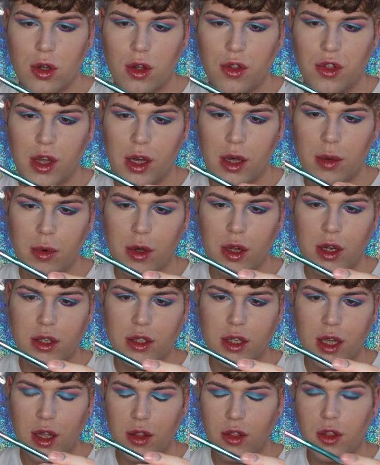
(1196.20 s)
I think I'm going to
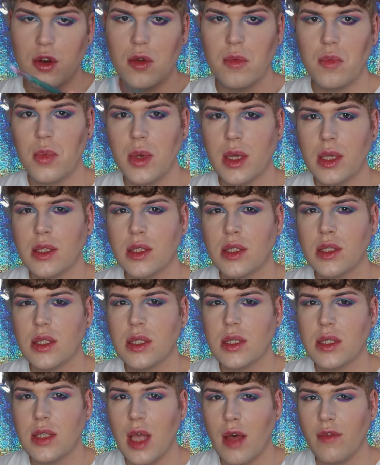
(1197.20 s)
take the number
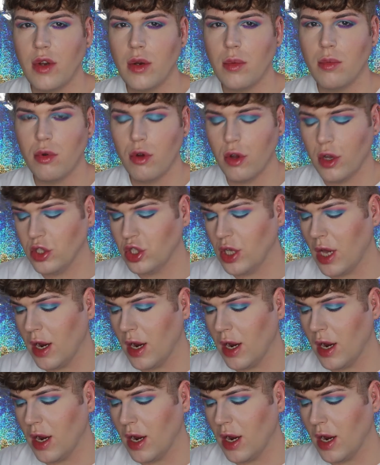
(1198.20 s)
7 brush,